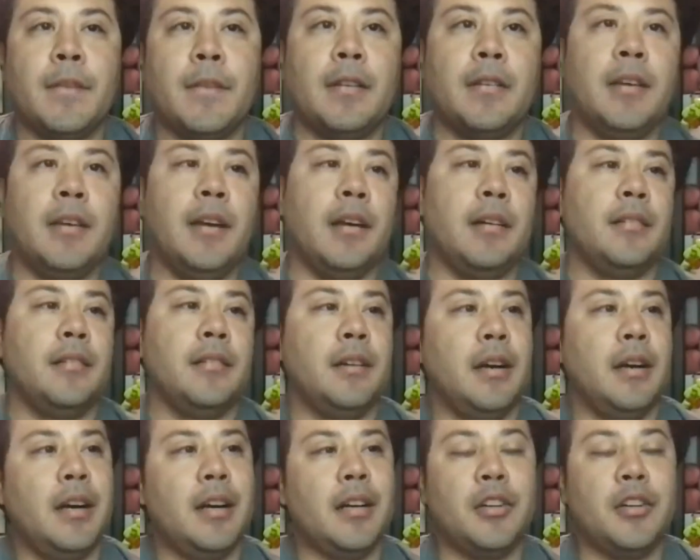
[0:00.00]
Yeah,
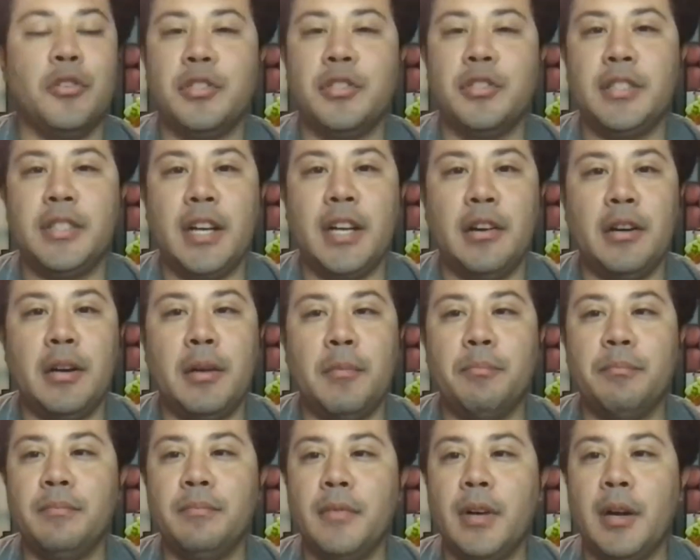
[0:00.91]
coaching
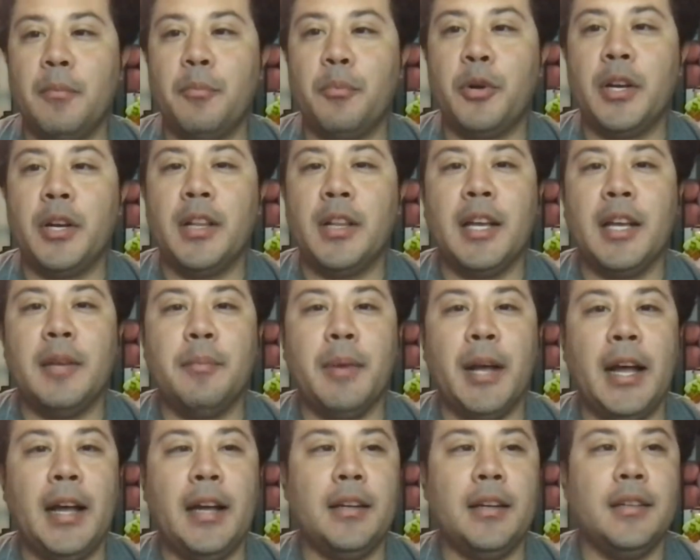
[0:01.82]
style, I'm pretty laid
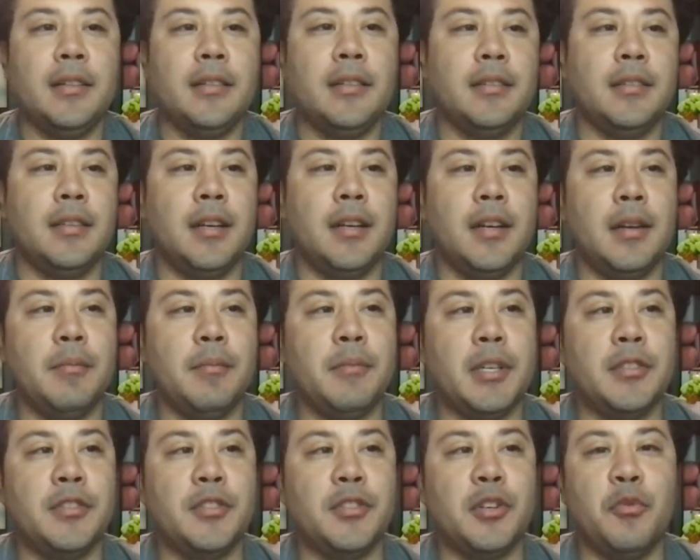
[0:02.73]
back.
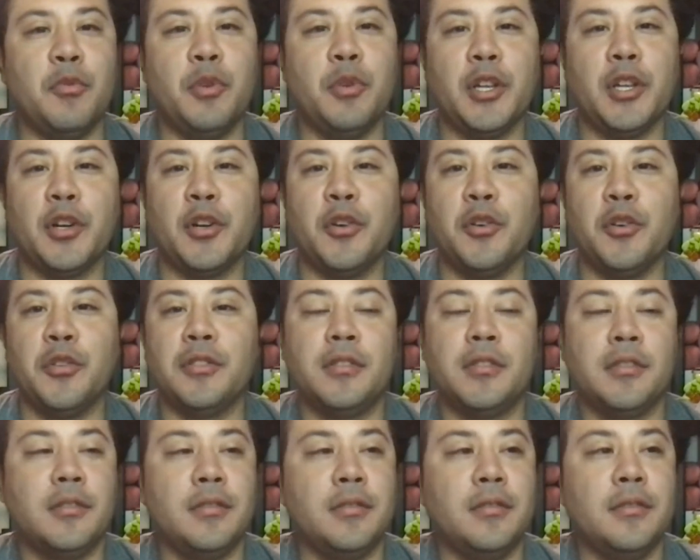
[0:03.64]
And so when the
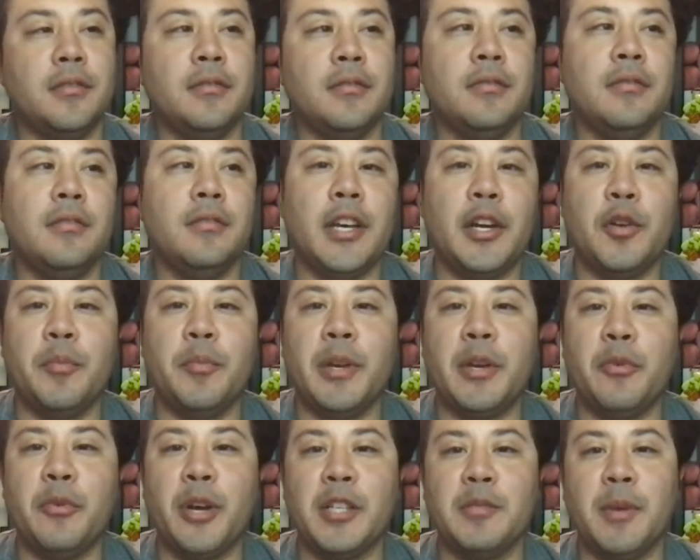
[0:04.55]
girls hear
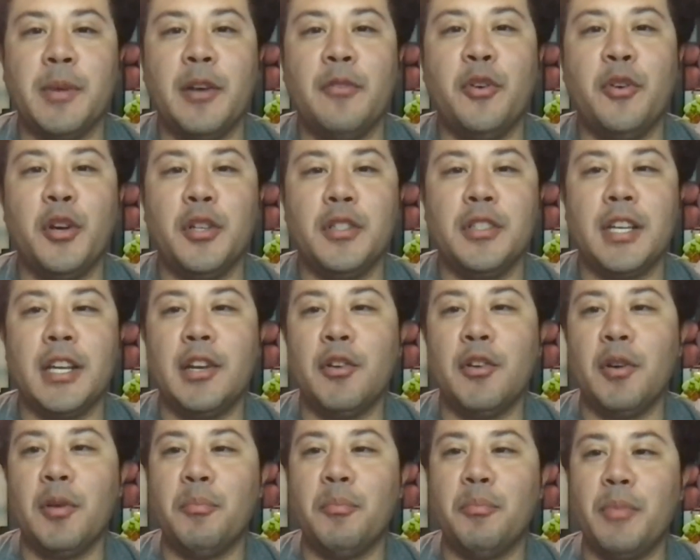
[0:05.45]
me raise my voice, they
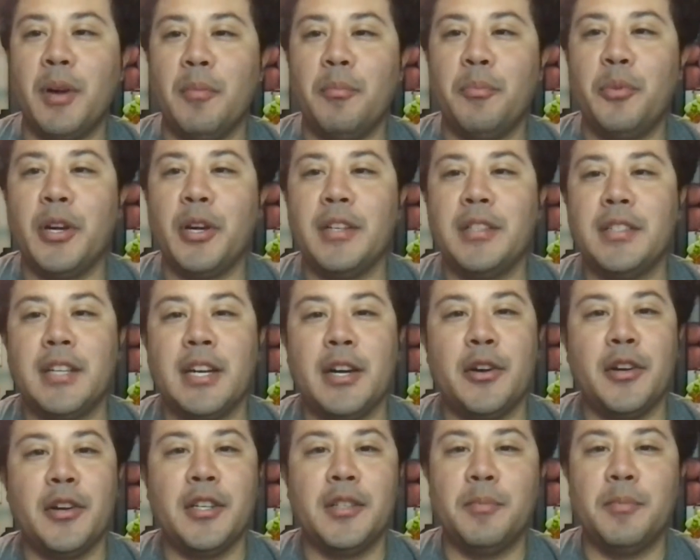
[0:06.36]
know I'm pretty
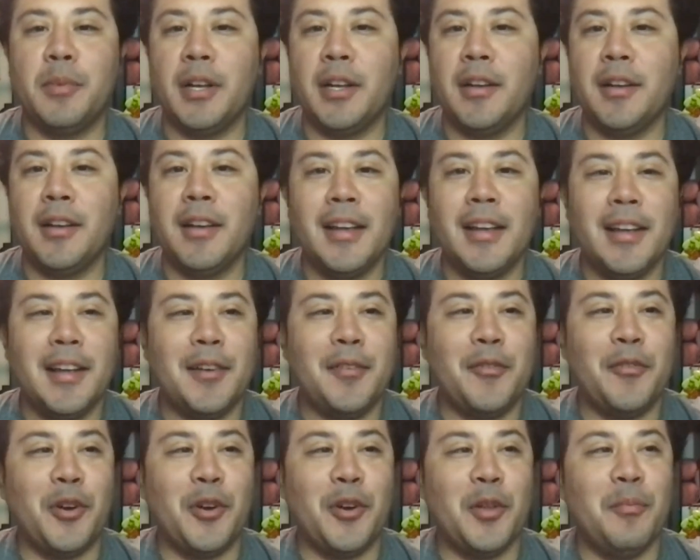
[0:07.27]
serious. But
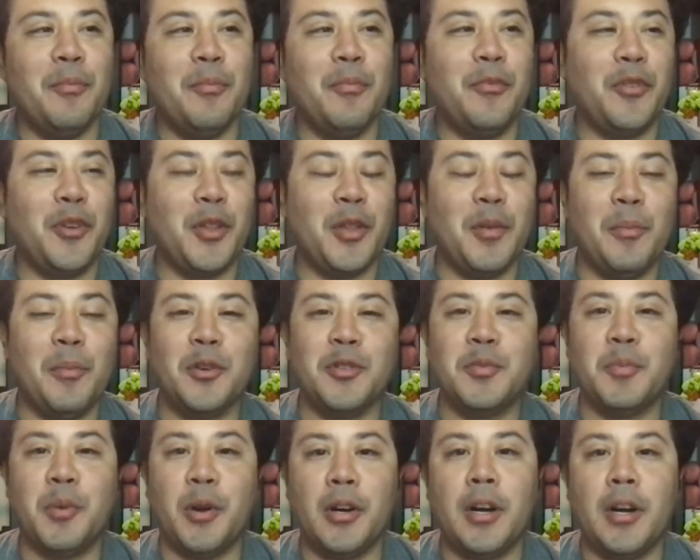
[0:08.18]
for the
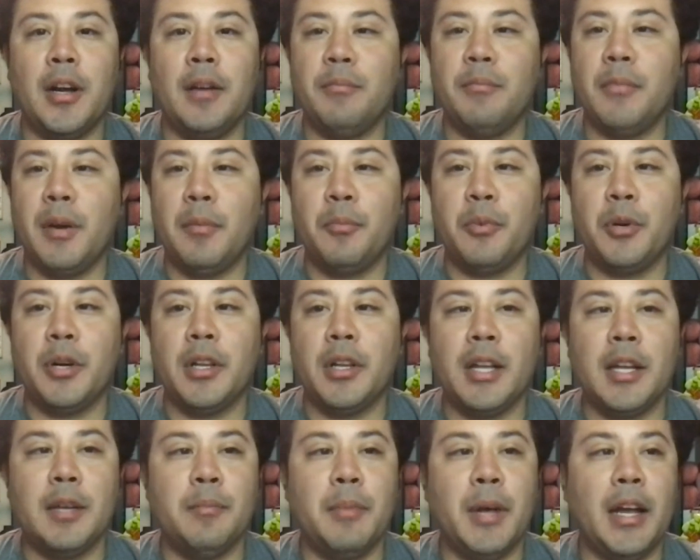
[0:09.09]
most part, I'm pretty
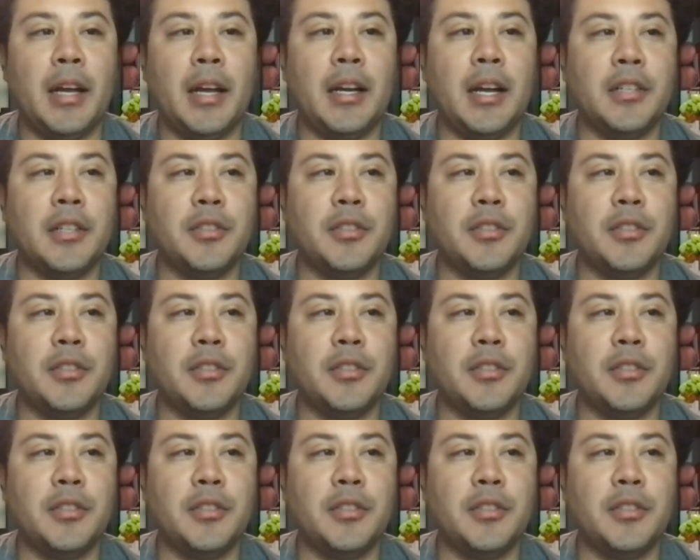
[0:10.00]
laid back.